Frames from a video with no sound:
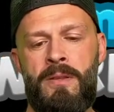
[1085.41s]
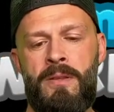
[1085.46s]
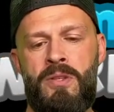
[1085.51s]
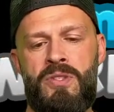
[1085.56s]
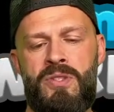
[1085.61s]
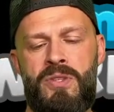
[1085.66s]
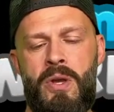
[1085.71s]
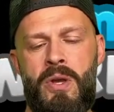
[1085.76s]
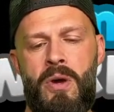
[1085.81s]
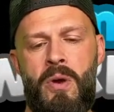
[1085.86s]

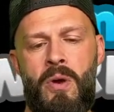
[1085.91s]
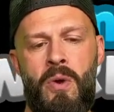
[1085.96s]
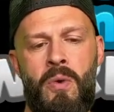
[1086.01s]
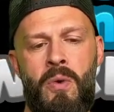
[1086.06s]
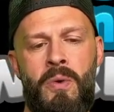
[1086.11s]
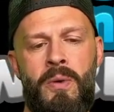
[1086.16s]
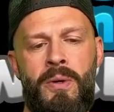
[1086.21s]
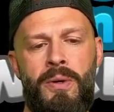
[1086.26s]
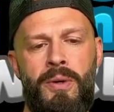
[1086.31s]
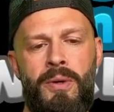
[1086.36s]

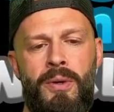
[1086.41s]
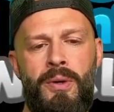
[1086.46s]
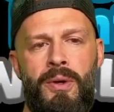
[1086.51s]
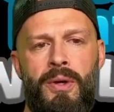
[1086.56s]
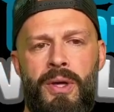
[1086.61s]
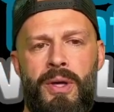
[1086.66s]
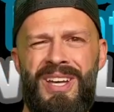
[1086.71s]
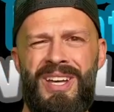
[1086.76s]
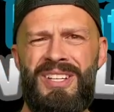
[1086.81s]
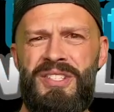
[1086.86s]
So
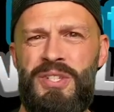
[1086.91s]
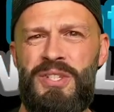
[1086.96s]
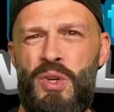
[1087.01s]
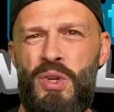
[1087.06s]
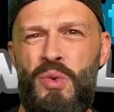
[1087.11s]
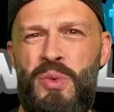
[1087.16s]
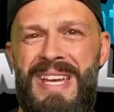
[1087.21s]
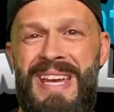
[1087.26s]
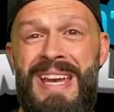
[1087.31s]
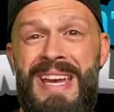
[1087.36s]

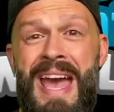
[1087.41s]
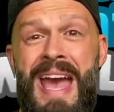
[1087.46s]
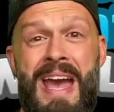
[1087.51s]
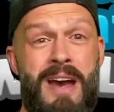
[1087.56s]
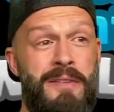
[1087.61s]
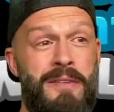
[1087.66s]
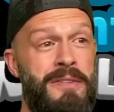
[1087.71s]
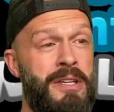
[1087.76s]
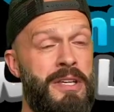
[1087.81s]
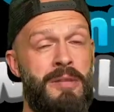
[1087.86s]
until we
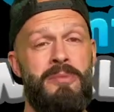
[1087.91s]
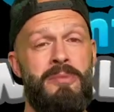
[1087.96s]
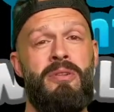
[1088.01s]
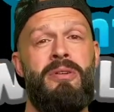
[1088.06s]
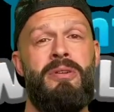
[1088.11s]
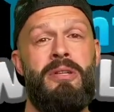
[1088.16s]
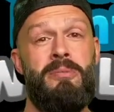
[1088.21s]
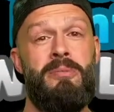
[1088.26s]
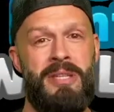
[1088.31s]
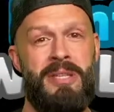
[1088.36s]
have the
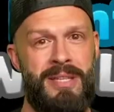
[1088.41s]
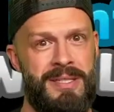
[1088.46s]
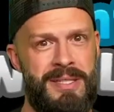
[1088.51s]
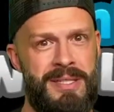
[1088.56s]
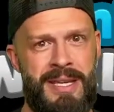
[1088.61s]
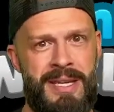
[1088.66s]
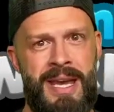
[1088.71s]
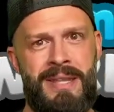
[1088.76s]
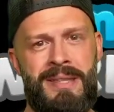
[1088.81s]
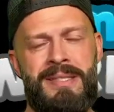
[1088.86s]
community, because
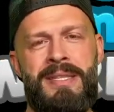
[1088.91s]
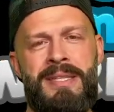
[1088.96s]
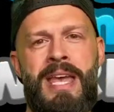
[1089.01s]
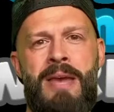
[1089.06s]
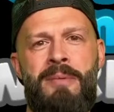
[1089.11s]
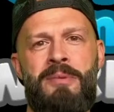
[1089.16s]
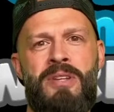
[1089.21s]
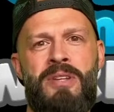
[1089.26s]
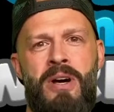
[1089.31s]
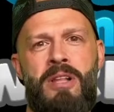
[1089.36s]
again, this
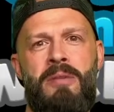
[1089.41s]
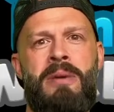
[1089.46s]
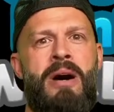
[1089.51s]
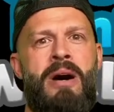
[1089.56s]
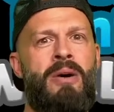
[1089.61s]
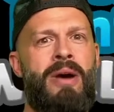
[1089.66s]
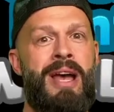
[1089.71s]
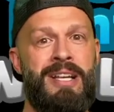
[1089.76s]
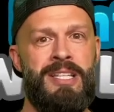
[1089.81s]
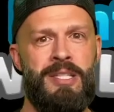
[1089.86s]
game is all
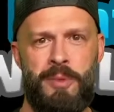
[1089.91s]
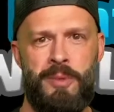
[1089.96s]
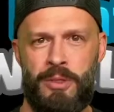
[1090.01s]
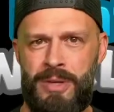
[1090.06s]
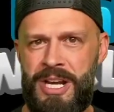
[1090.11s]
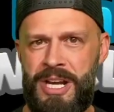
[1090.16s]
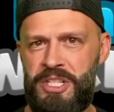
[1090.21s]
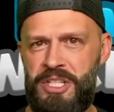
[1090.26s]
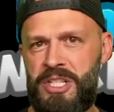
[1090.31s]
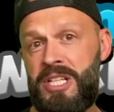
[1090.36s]
about
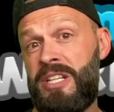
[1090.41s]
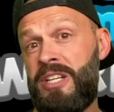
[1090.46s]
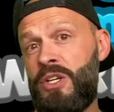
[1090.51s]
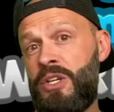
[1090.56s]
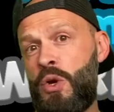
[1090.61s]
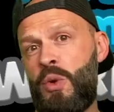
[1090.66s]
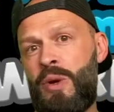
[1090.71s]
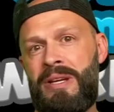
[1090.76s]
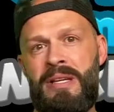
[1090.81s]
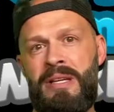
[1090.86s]
exploration and
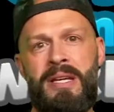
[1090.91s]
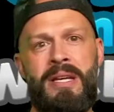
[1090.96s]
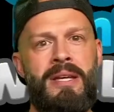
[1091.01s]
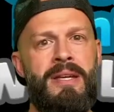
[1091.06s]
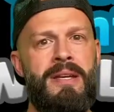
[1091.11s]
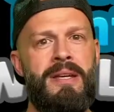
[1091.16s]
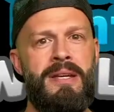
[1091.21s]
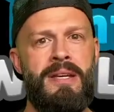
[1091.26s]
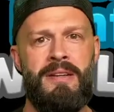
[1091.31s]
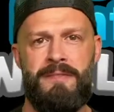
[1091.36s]
going
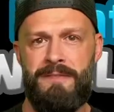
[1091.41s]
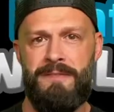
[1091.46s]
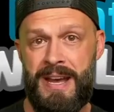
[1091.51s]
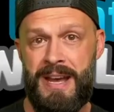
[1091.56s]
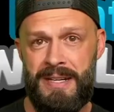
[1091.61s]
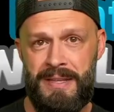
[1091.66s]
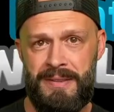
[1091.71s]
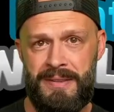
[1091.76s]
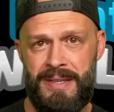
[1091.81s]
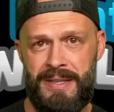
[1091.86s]
and
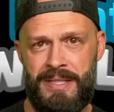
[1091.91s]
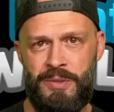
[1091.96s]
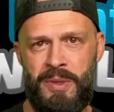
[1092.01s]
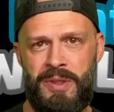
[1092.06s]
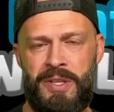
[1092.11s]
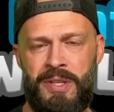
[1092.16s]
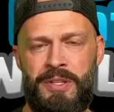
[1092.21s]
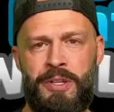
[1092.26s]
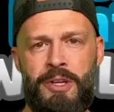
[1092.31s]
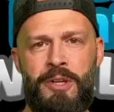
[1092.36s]
finding things
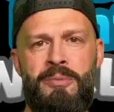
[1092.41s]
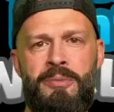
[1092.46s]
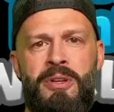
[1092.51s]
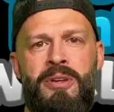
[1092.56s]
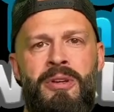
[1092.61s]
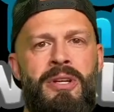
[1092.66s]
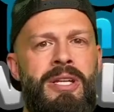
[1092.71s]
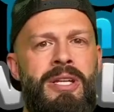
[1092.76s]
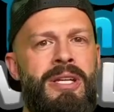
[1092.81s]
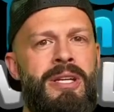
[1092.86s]
within your
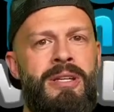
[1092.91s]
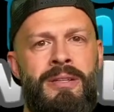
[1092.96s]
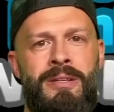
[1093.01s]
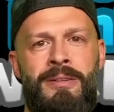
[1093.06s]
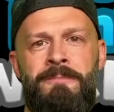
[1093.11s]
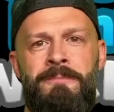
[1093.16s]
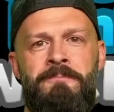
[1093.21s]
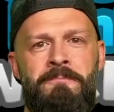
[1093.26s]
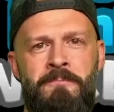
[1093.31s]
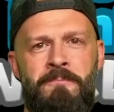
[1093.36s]
community
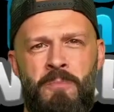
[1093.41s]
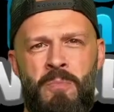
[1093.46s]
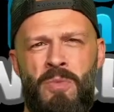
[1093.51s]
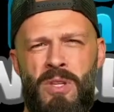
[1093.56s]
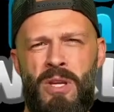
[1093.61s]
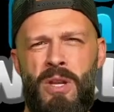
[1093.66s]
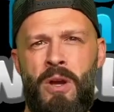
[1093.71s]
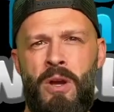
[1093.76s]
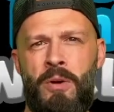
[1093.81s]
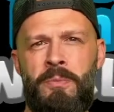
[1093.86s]
and,
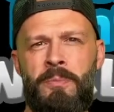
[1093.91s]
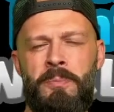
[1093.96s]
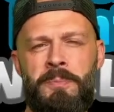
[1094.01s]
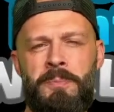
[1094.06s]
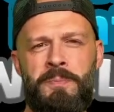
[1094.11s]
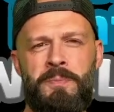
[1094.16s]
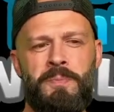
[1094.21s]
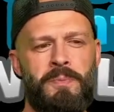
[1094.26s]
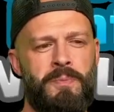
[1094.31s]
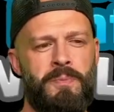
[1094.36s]
you know,
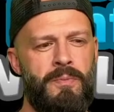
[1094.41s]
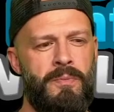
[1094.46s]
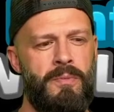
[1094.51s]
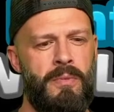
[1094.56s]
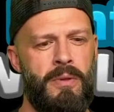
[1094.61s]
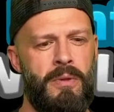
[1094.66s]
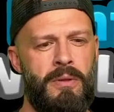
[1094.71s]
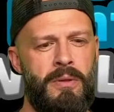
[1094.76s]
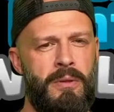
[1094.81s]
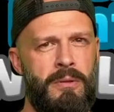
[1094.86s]

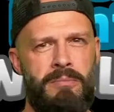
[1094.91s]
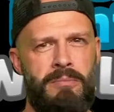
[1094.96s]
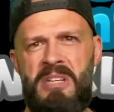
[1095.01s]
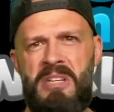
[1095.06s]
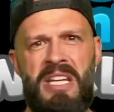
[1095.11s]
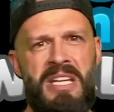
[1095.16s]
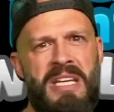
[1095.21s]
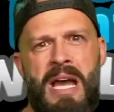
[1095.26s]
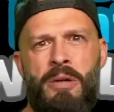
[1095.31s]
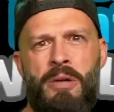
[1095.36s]

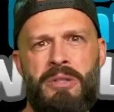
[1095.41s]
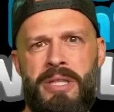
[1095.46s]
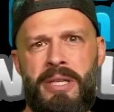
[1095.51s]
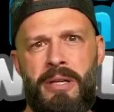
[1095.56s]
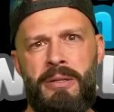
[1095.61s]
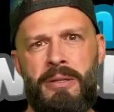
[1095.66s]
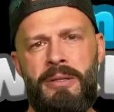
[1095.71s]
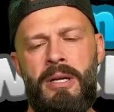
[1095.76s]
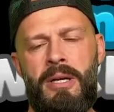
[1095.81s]
getting out there.